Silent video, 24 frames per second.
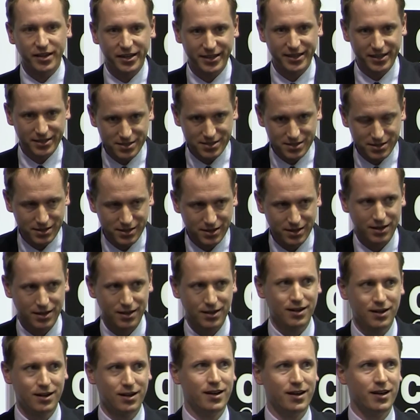it is,
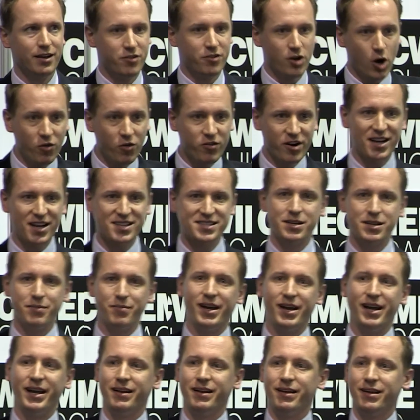if you
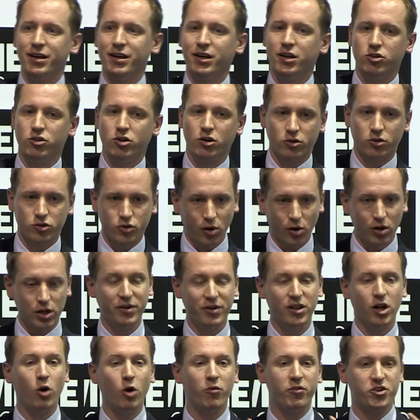overestimate, your controller
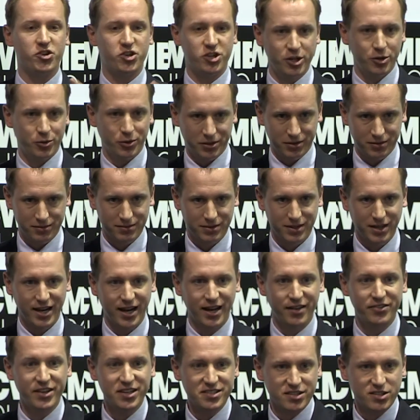will overshoot,
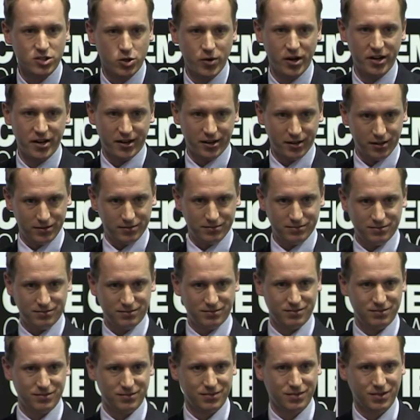and this is critical.
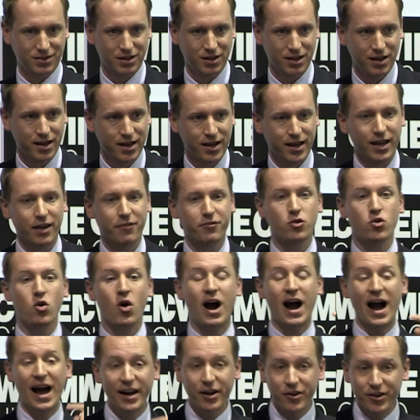If you
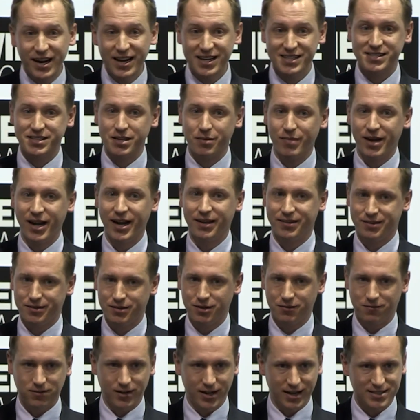underestimate
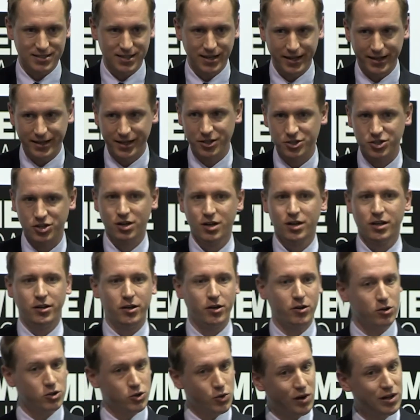the flux linkage,
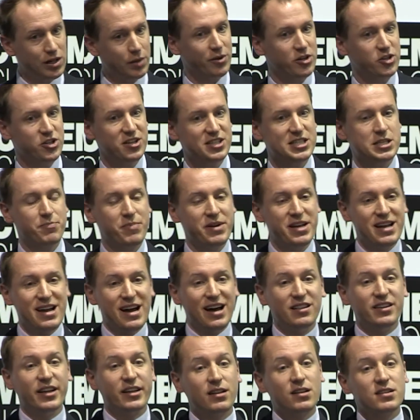your controller will just be
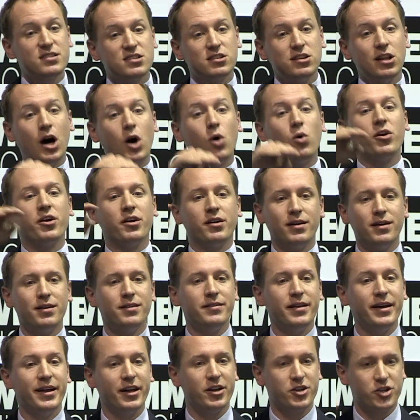a little slower
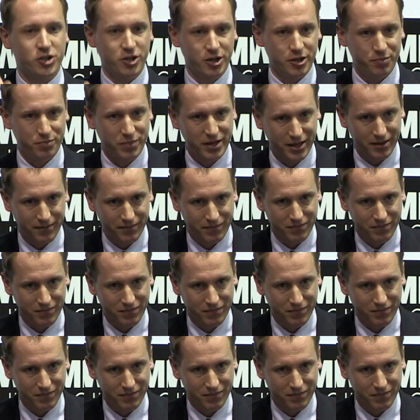than it should be.